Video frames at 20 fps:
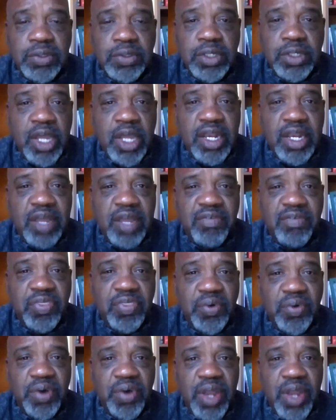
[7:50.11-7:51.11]
and I never
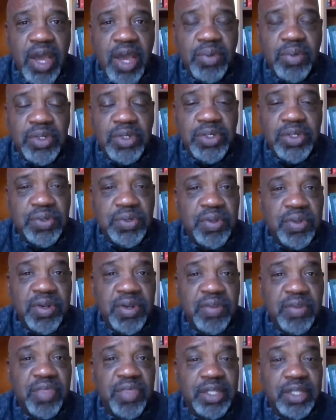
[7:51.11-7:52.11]
thought I would do, and the
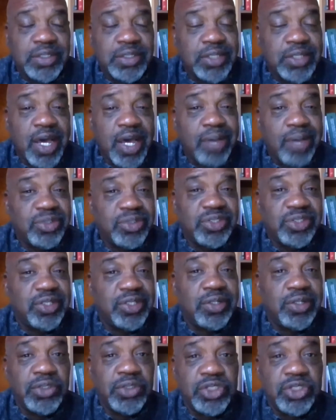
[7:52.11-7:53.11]
things that I'm
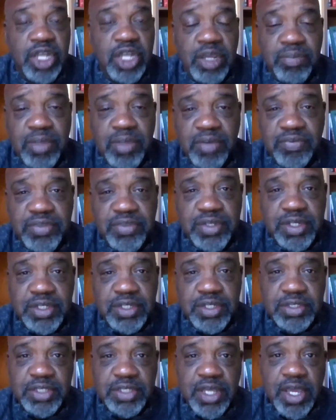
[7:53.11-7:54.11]
still ashamed of to
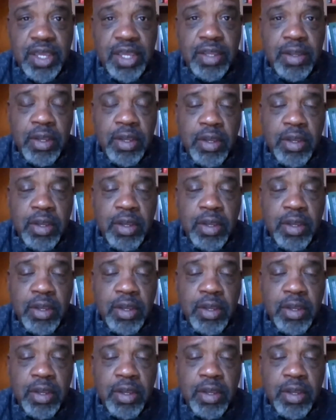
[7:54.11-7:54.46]
this day.